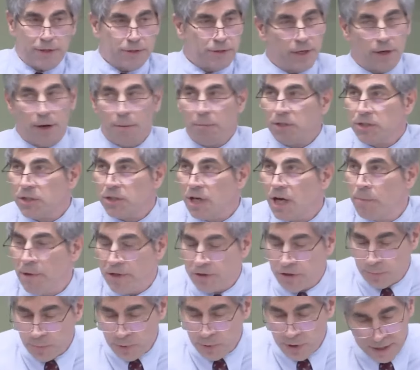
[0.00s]
I'm going to talk about the
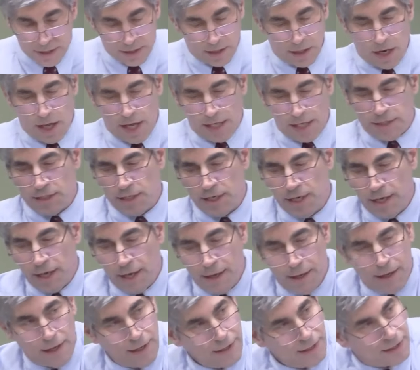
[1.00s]
press a lot today.
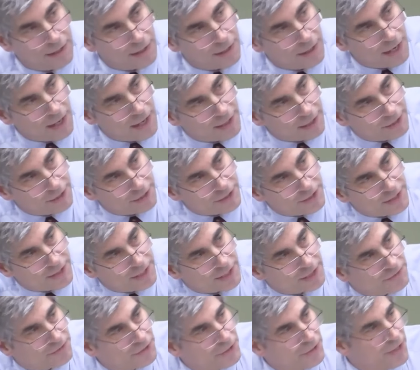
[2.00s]
I got a lot of good things
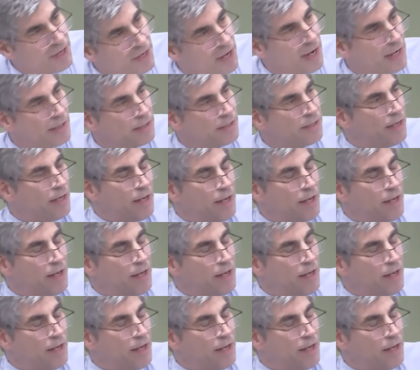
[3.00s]
for you guys.